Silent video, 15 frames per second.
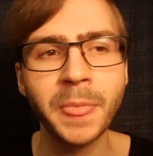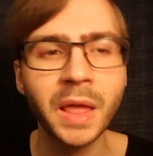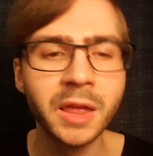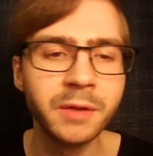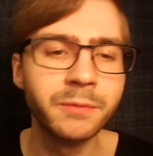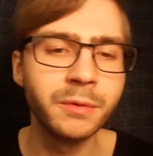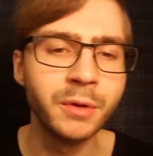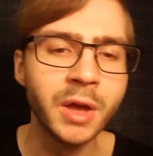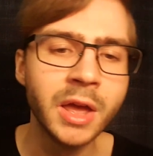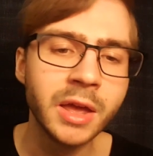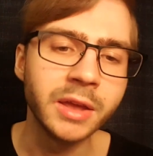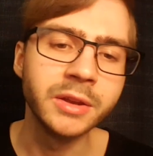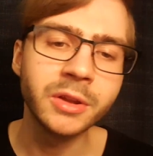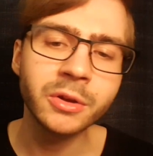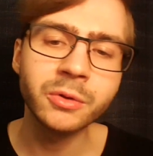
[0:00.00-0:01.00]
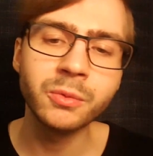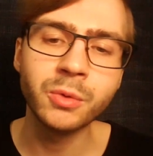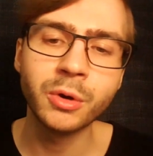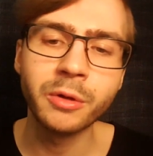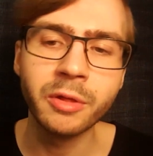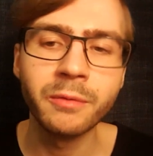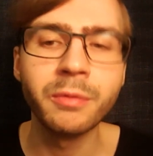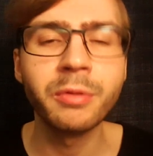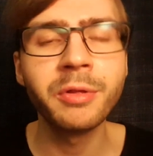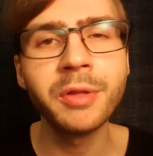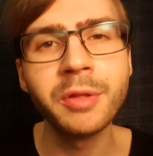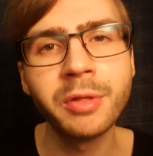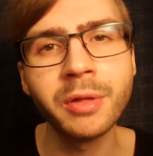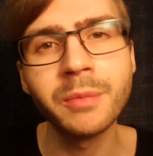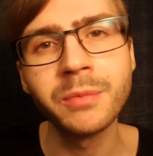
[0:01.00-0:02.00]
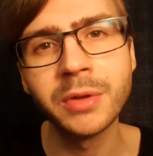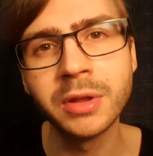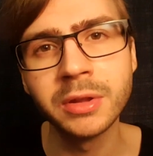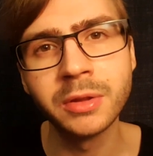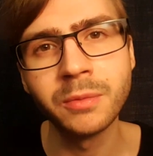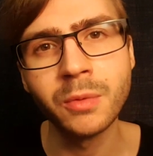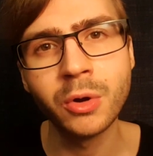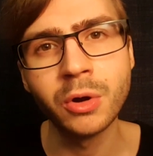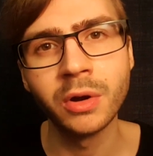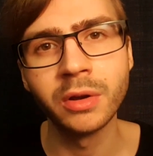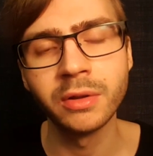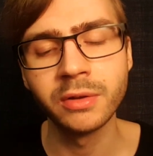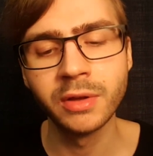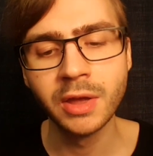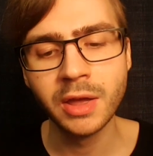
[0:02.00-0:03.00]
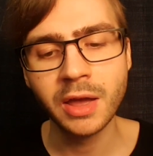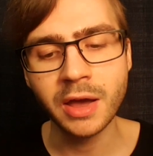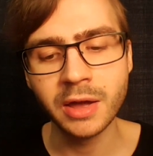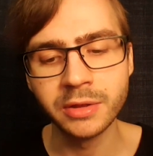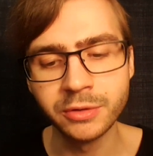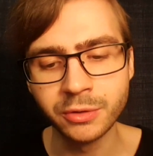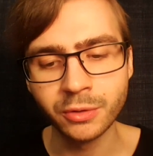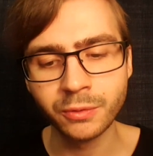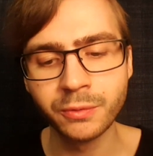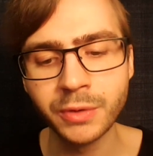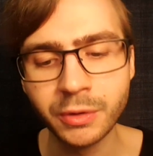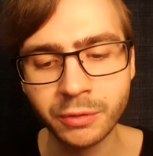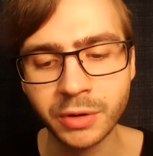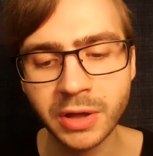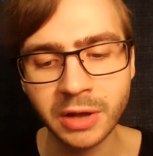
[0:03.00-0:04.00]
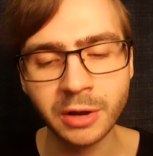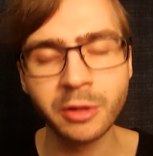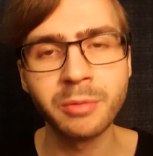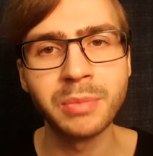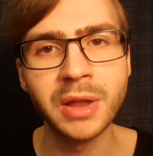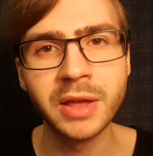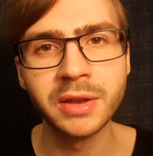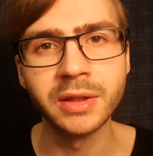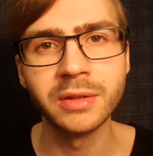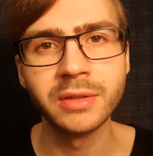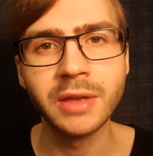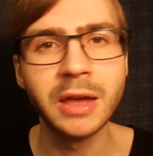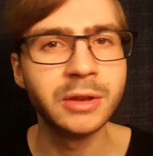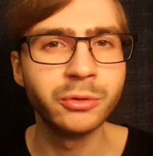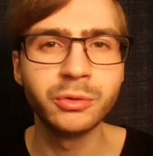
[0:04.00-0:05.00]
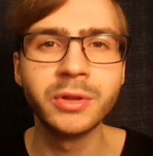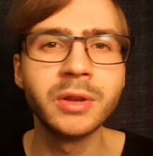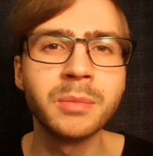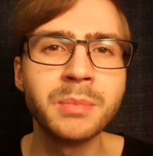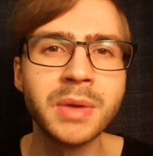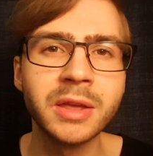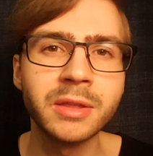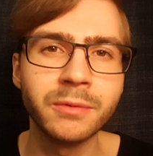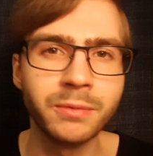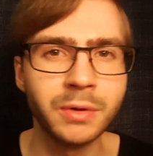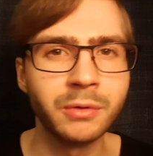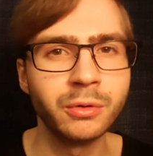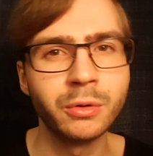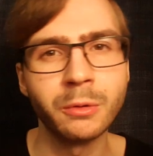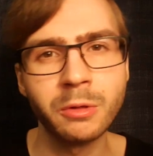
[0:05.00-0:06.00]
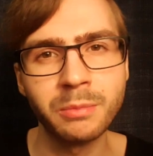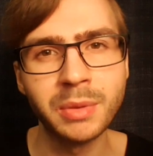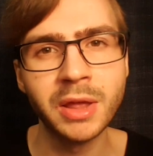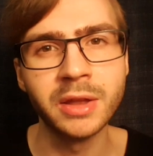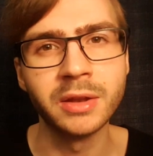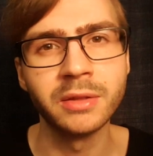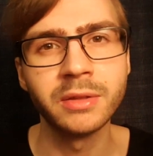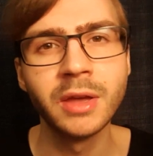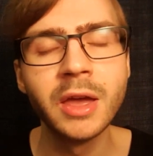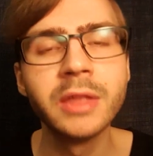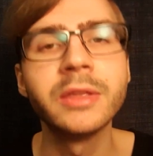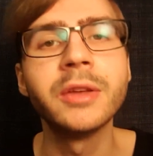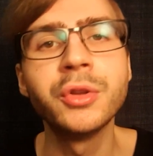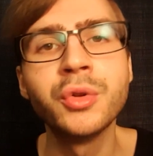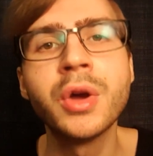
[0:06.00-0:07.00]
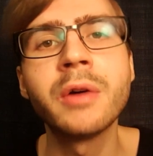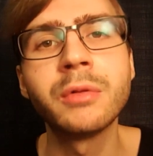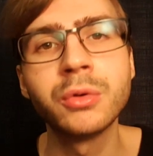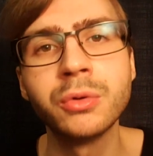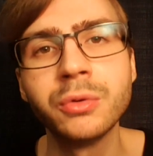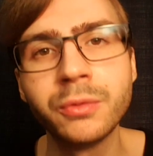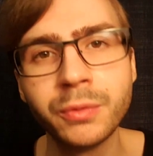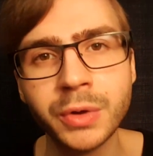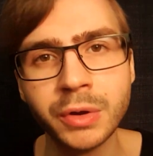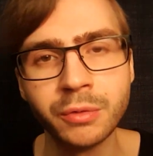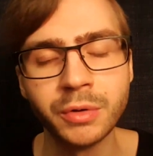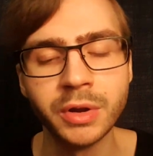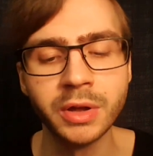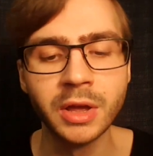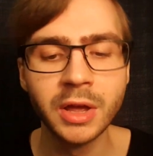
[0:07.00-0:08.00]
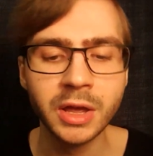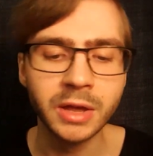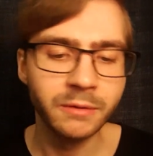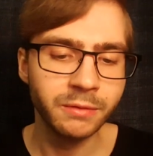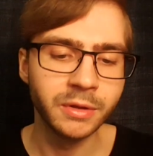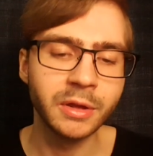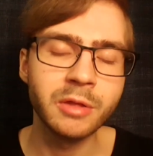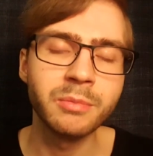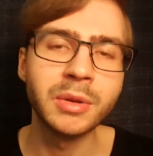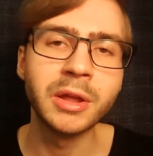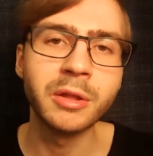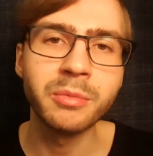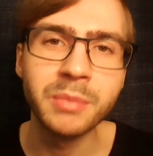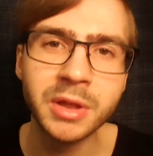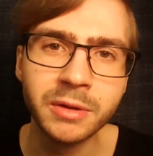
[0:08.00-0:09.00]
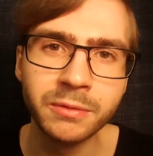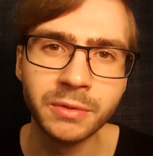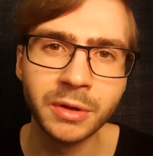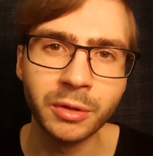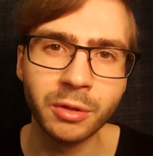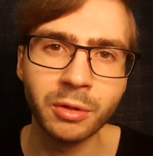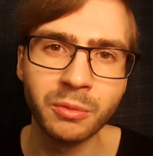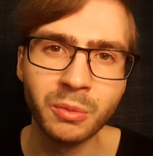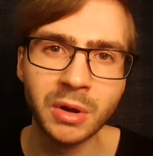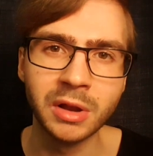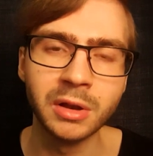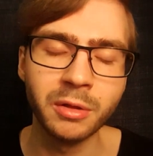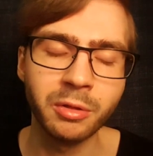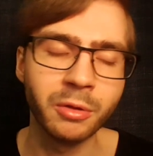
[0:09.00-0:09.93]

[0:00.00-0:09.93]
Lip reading: If you, in other words, if you see something in the world and your theory can explain it, and you didn't make the theory to explain it, then you have a good theory if it explains many things as well.